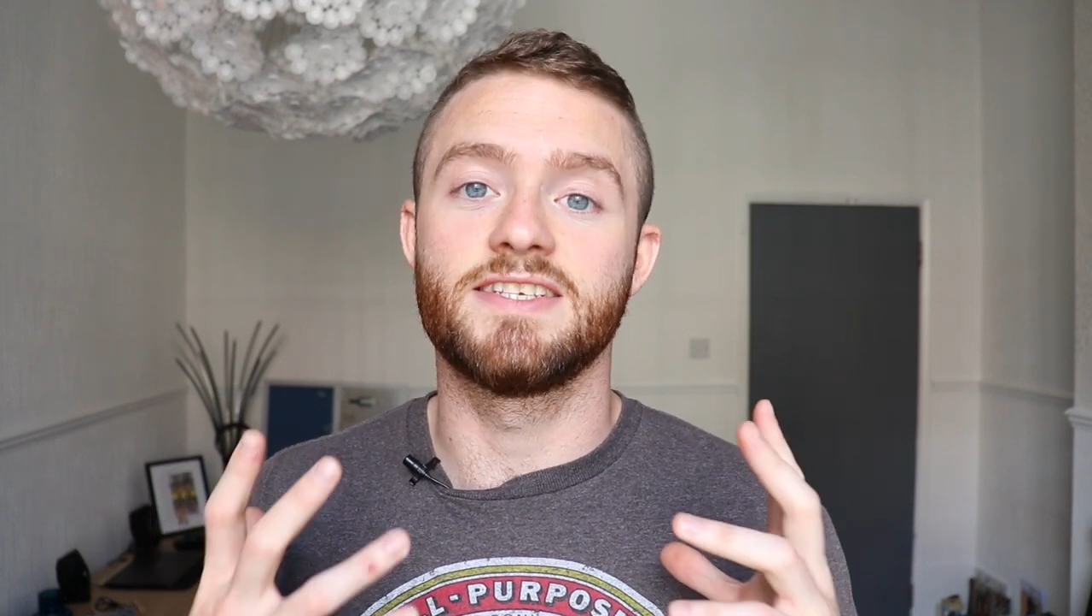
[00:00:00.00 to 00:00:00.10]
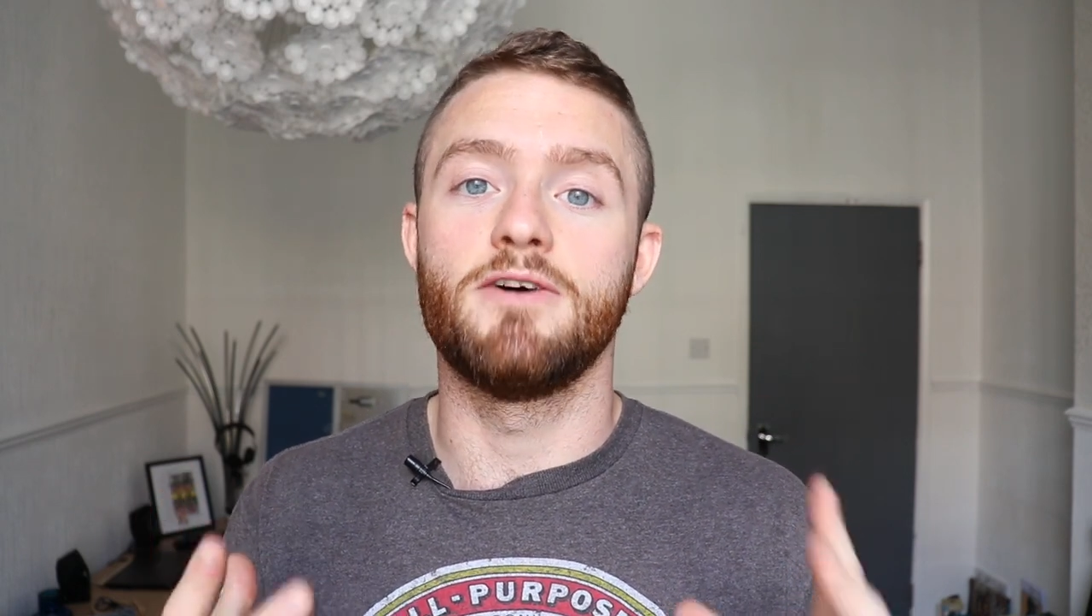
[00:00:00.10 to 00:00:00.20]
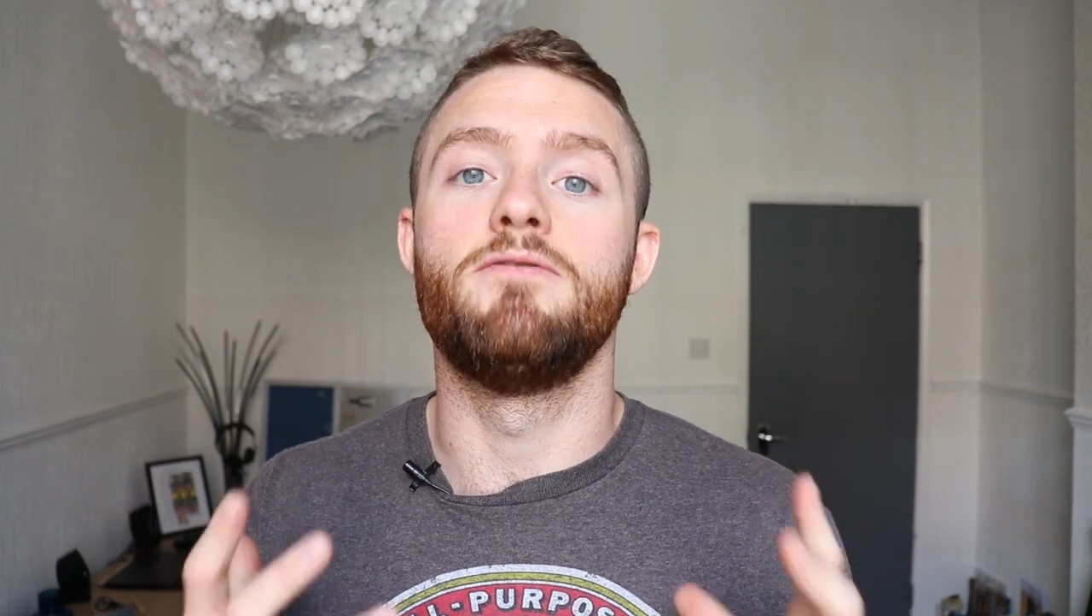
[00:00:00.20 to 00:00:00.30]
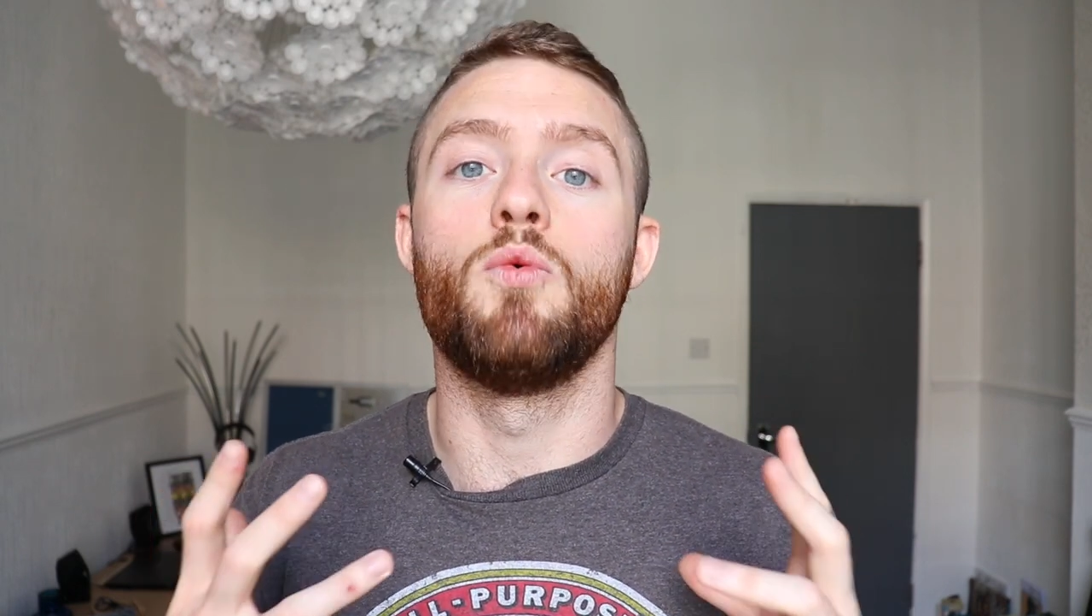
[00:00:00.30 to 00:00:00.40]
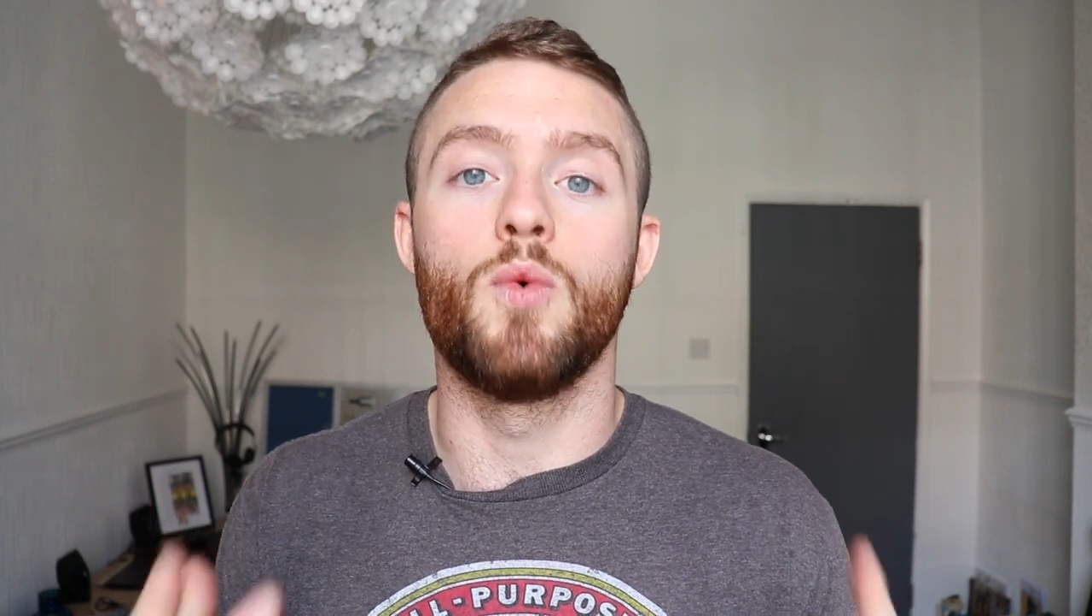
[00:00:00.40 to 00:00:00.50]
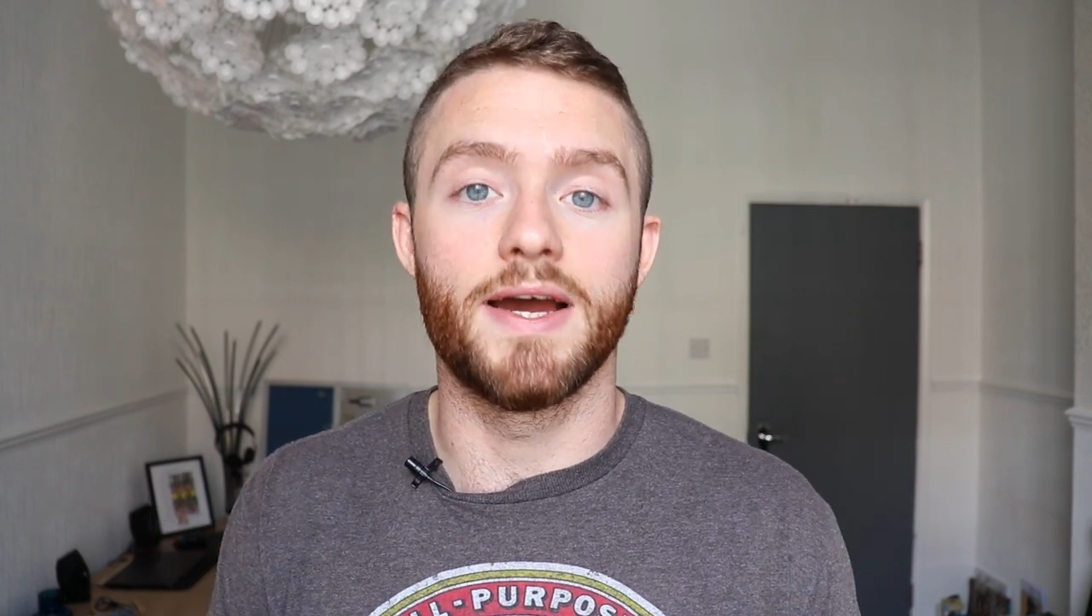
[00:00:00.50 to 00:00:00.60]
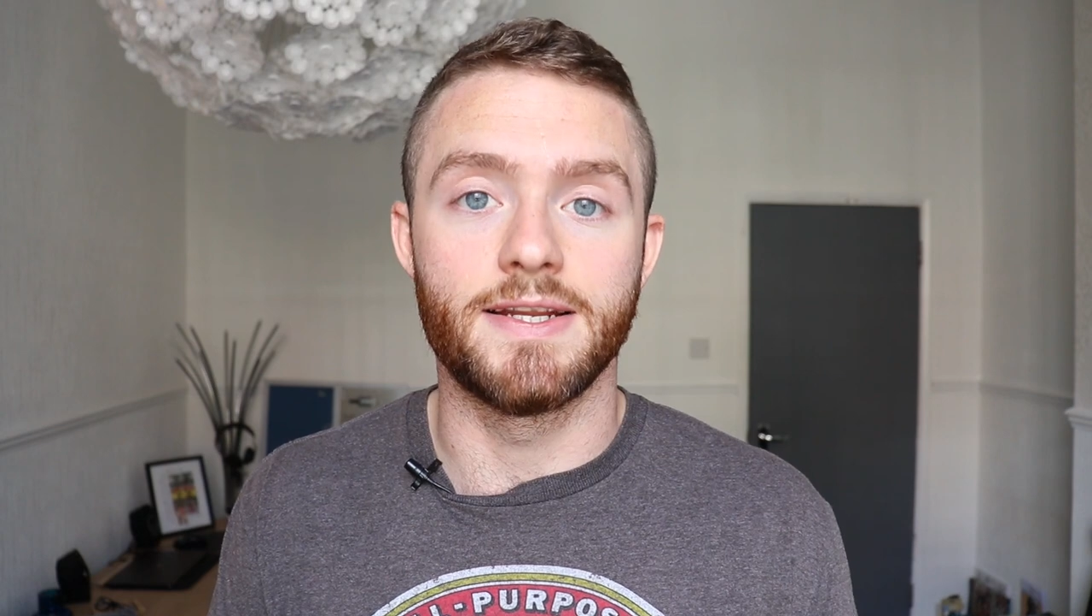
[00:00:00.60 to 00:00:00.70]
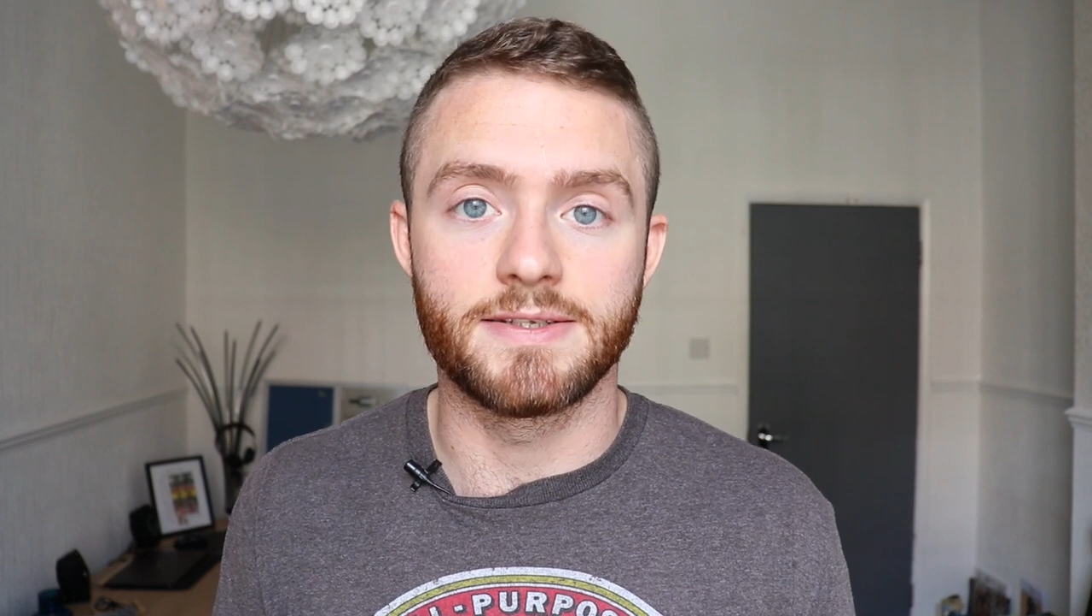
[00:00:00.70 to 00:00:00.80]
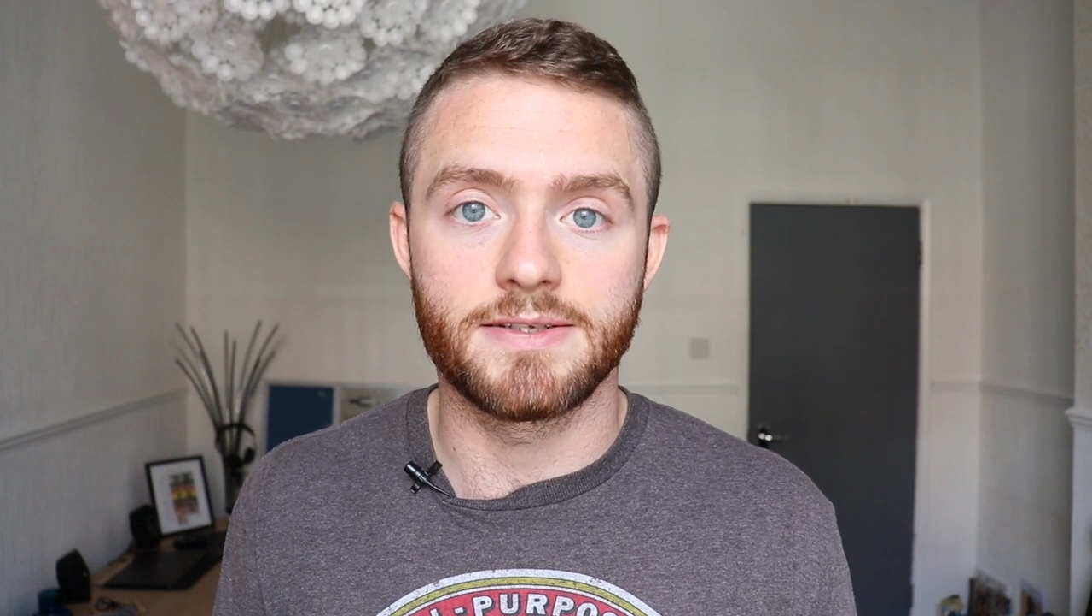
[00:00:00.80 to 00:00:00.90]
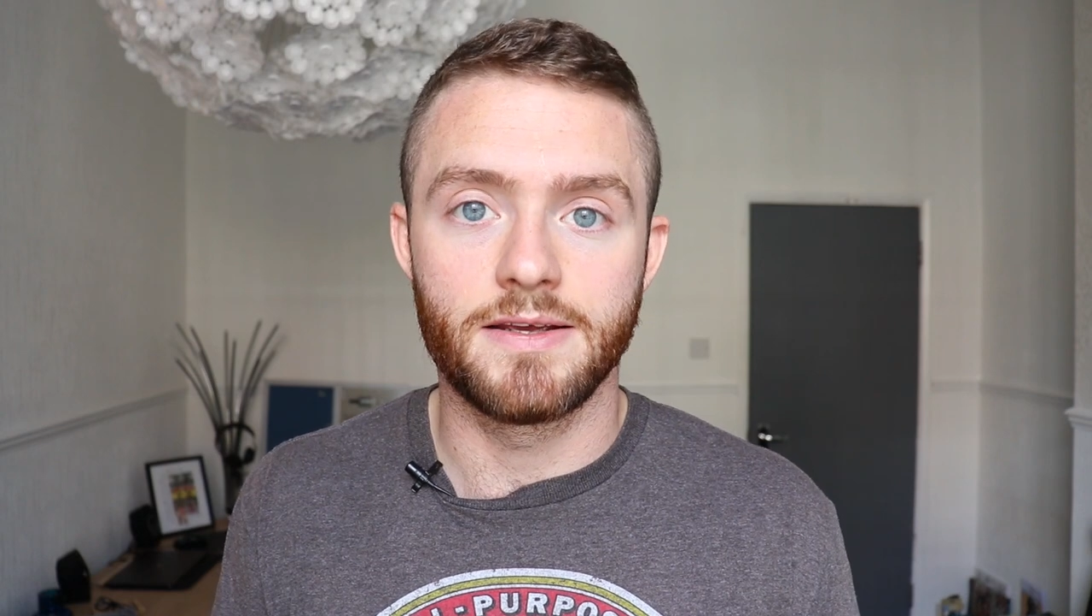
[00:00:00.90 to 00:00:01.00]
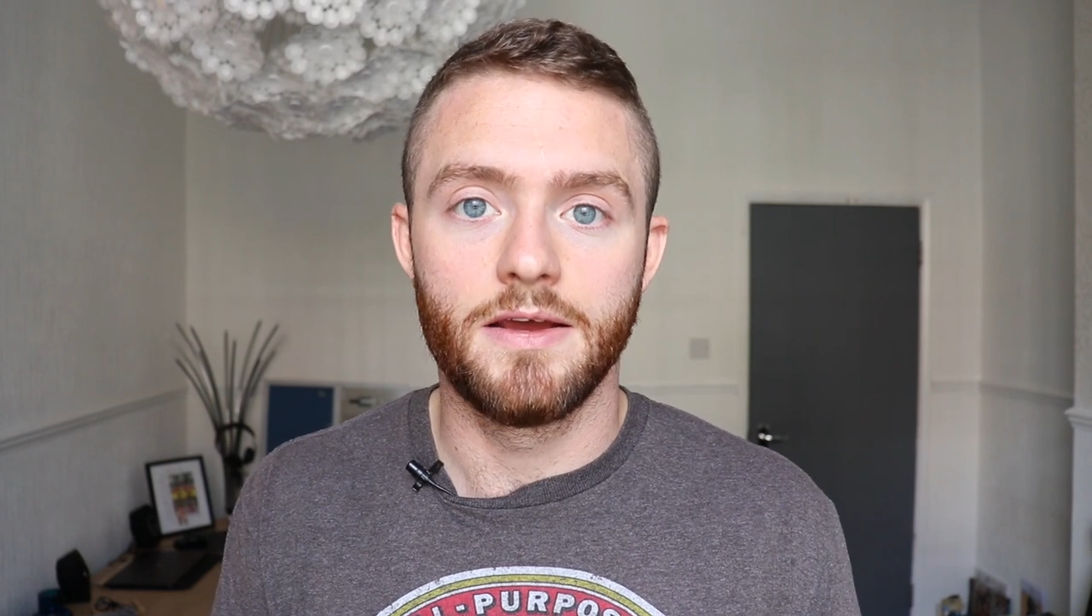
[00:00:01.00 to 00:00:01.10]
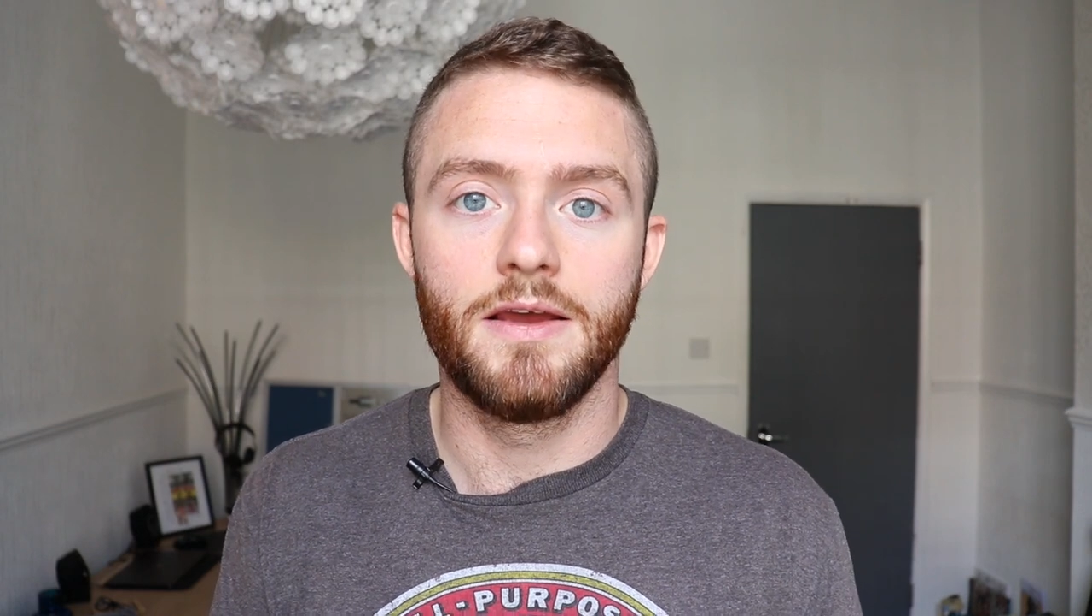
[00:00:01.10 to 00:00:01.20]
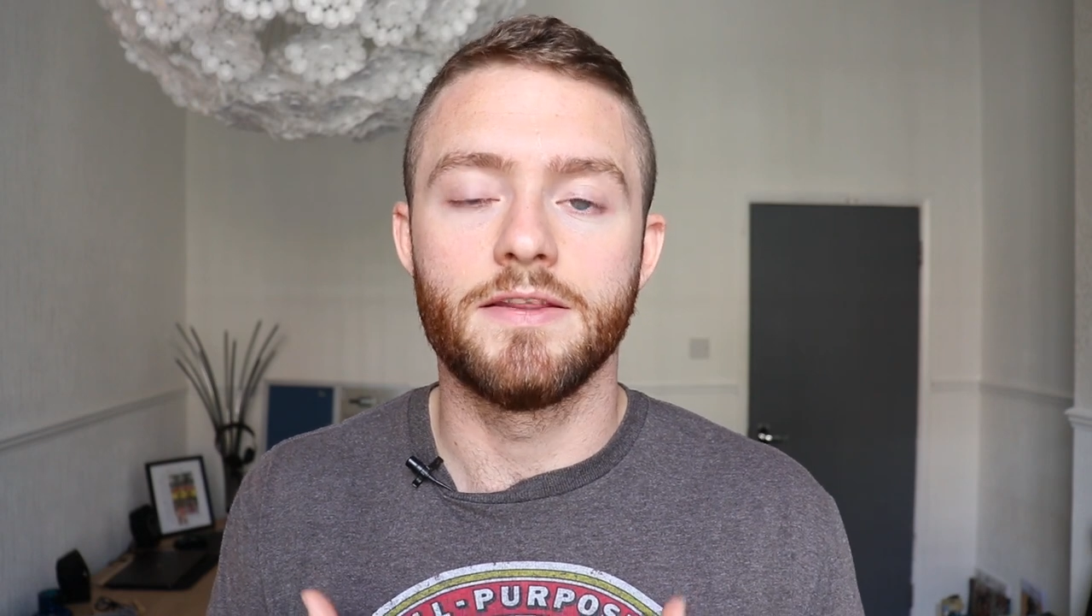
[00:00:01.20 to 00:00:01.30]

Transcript: self-awareness.